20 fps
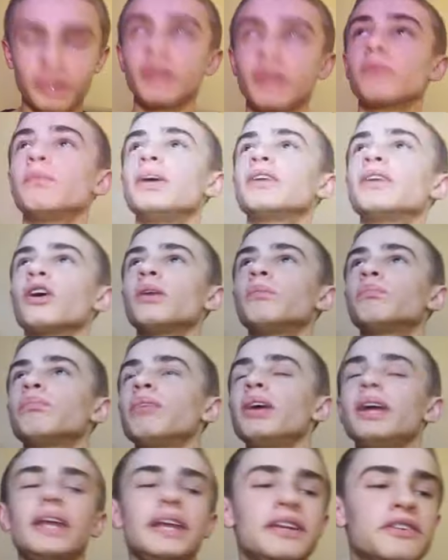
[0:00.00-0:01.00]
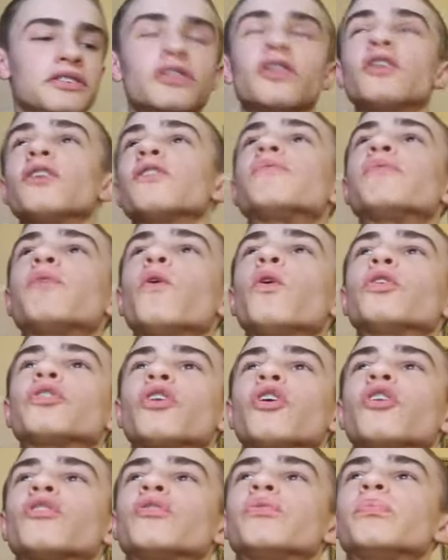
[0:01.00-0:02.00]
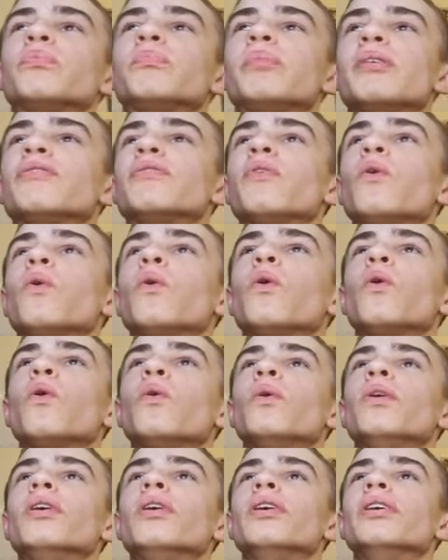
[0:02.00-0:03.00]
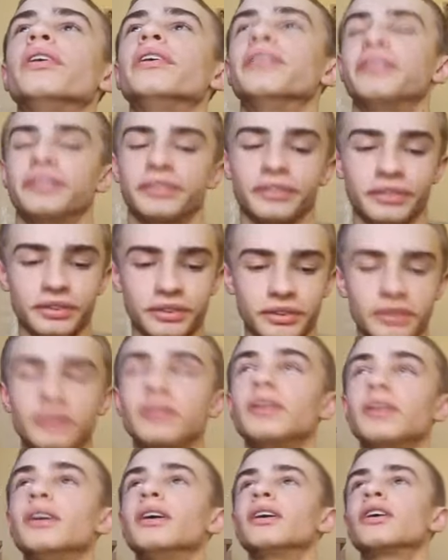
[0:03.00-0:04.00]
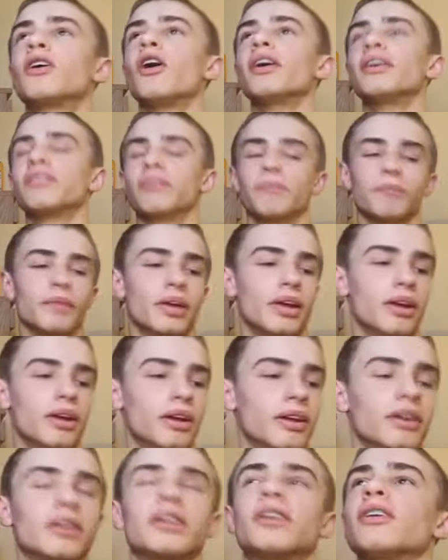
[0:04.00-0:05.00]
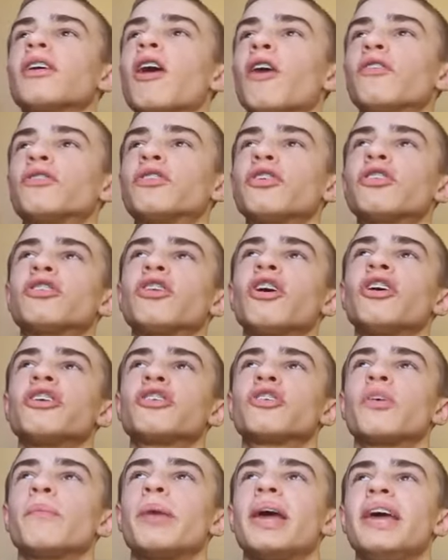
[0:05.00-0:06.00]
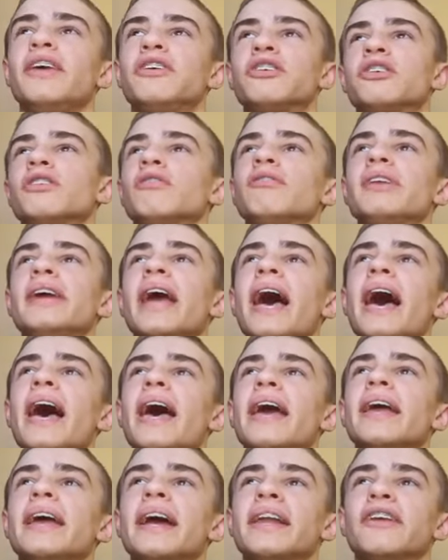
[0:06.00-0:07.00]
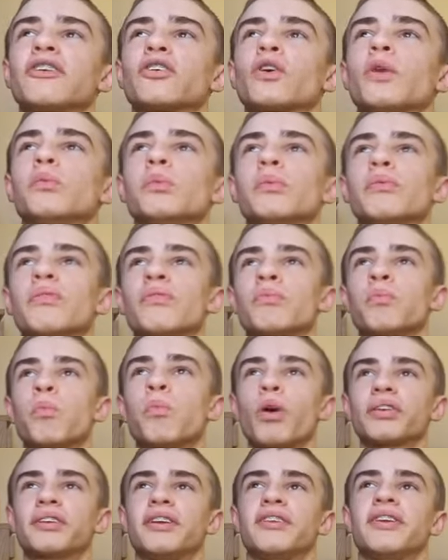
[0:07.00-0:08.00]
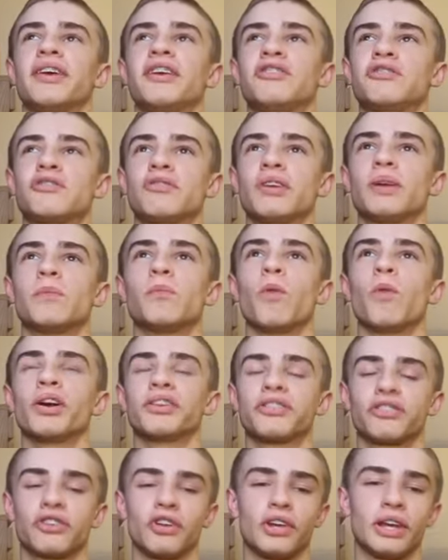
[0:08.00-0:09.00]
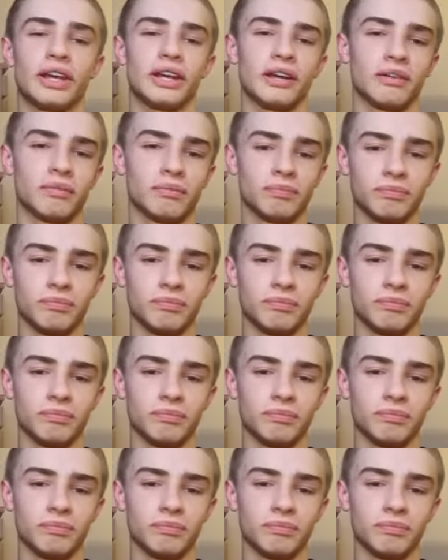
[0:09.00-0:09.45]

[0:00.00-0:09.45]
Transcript: which I really should have thought of before. Guys, I've just searched up History A, and it's come up with what is history and why study it.